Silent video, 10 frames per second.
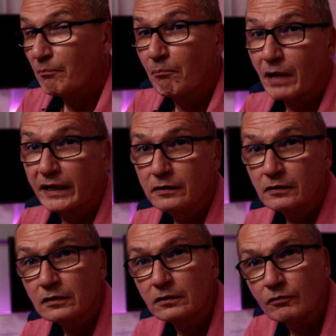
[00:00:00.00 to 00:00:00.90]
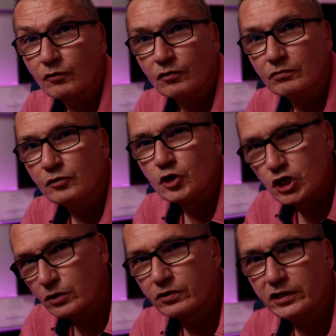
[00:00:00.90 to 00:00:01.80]
Mindel
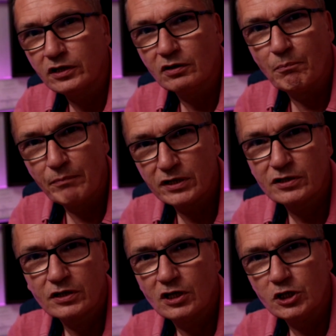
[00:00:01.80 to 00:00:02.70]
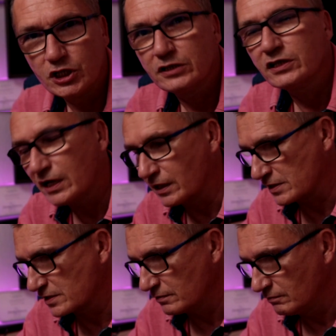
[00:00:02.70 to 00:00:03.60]
Journey Mid
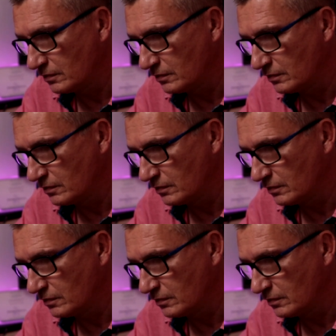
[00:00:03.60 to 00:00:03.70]
GTX,